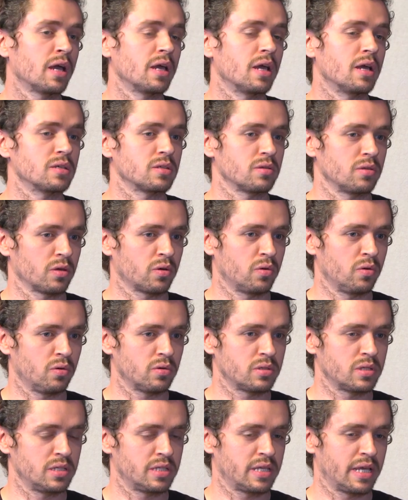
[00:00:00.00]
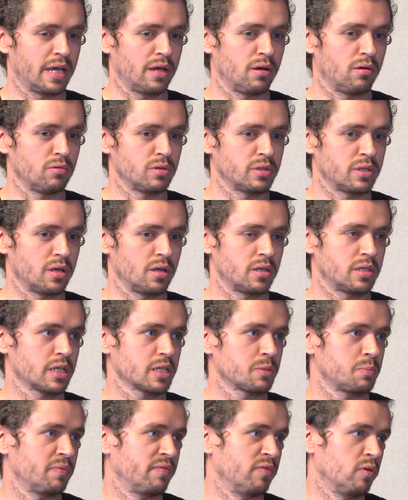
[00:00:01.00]
Yeah, so the course entails
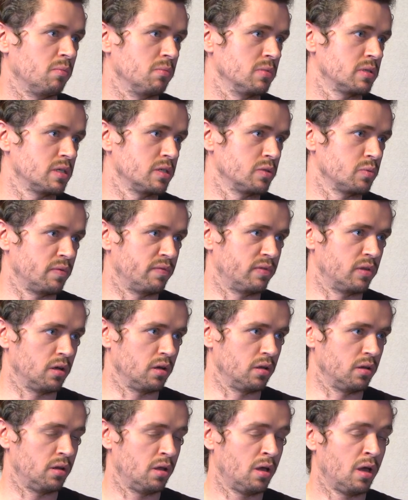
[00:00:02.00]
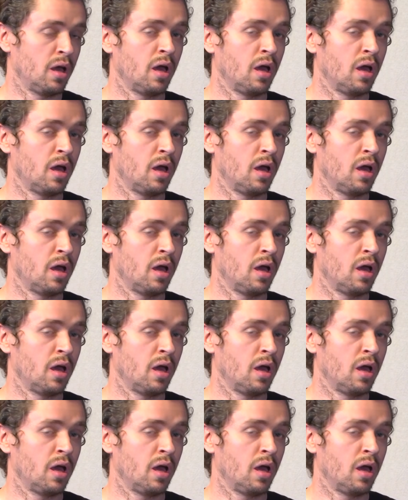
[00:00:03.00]
six performances we've done.